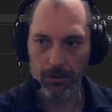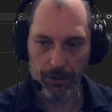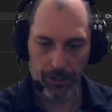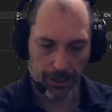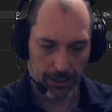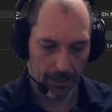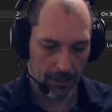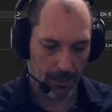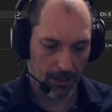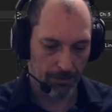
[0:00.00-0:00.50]

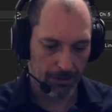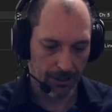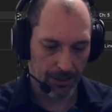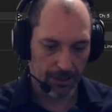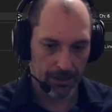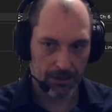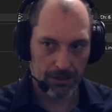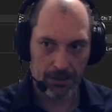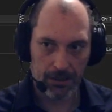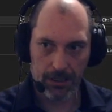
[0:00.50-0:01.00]
And comment
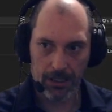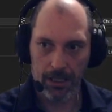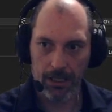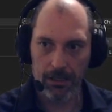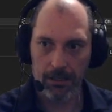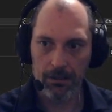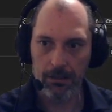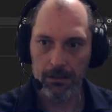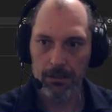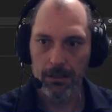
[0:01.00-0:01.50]
this thing
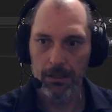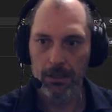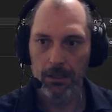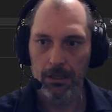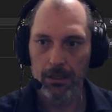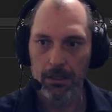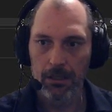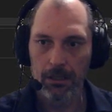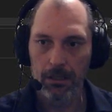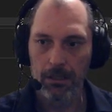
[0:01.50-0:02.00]
out.
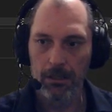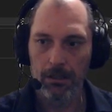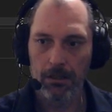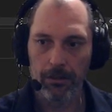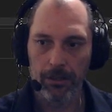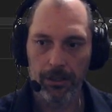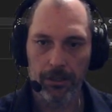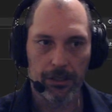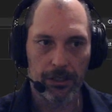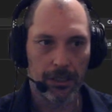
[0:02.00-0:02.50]

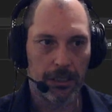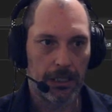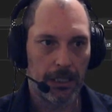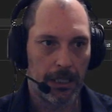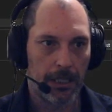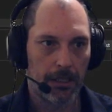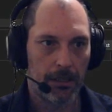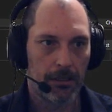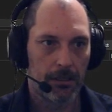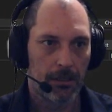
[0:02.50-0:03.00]
We don't need
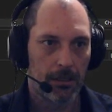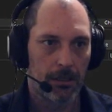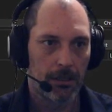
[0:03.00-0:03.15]
that.